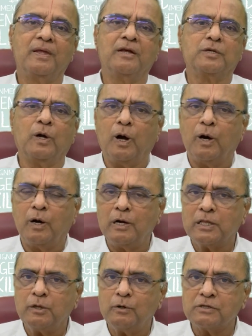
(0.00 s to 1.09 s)
So
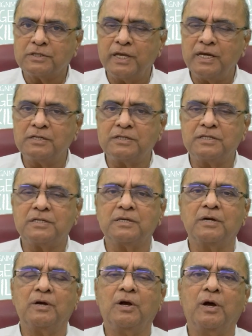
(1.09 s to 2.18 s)
all those things
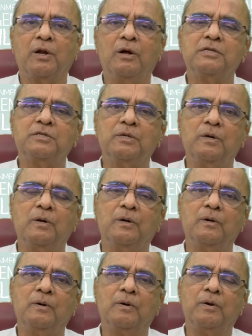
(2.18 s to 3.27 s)
are
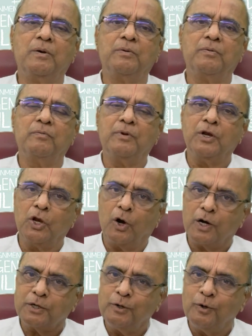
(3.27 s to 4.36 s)
also
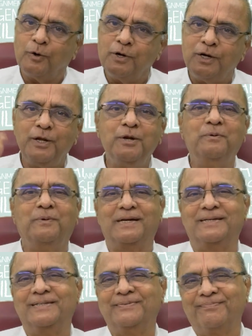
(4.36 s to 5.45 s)
not known to you
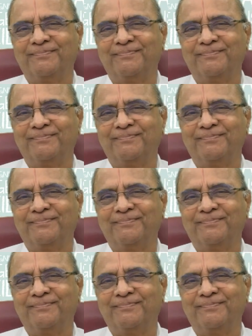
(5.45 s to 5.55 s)
once.